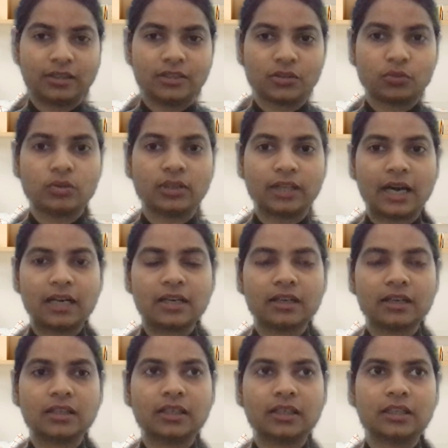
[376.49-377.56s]
told, that
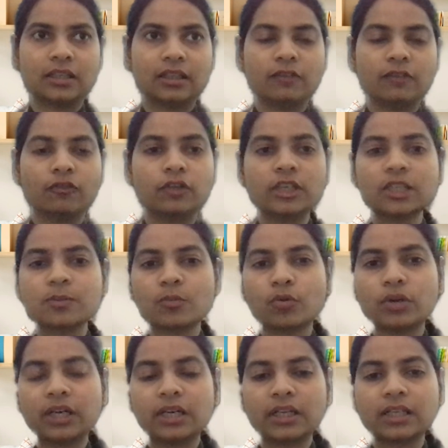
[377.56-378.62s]
the first
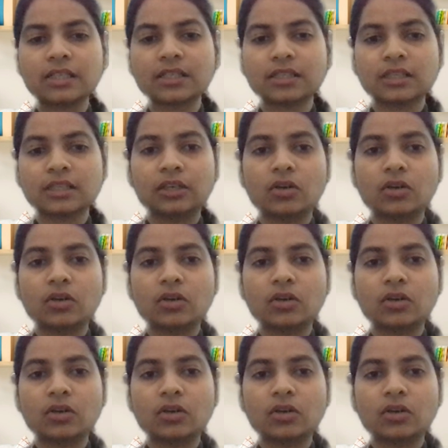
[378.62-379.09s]
point is